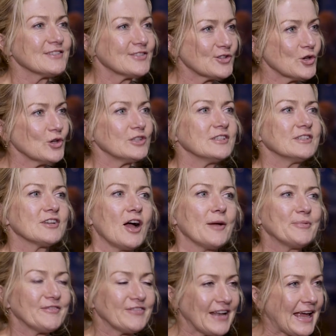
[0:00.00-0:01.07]
a certain type
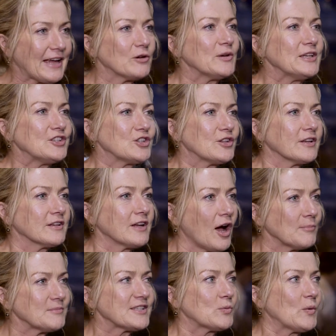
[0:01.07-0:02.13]
of language that
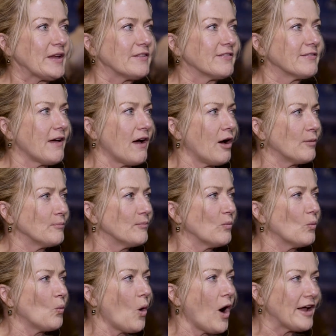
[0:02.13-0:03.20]
comes with
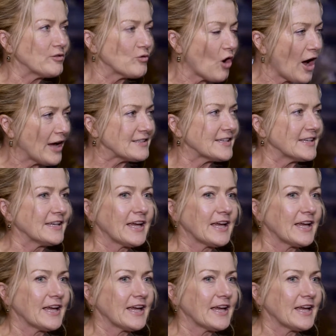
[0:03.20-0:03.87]
wine writing